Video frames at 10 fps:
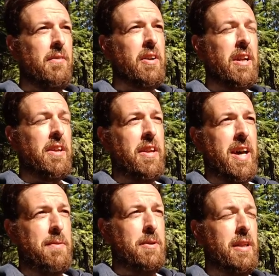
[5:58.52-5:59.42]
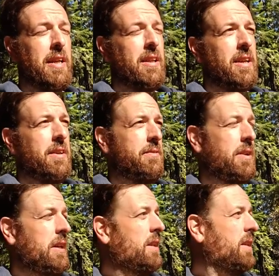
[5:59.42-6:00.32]
gotten in the habit lately of
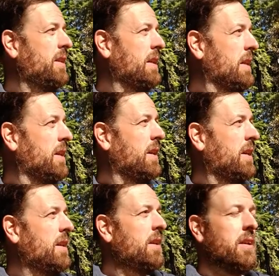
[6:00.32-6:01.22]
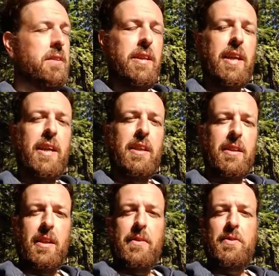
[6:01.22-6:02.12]
taking
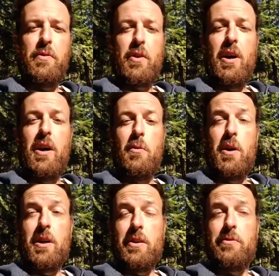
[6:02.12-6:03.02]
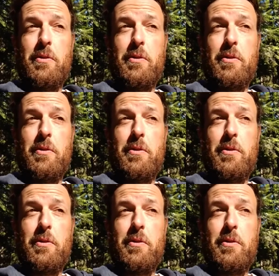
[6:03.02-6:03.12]
the leftover hot water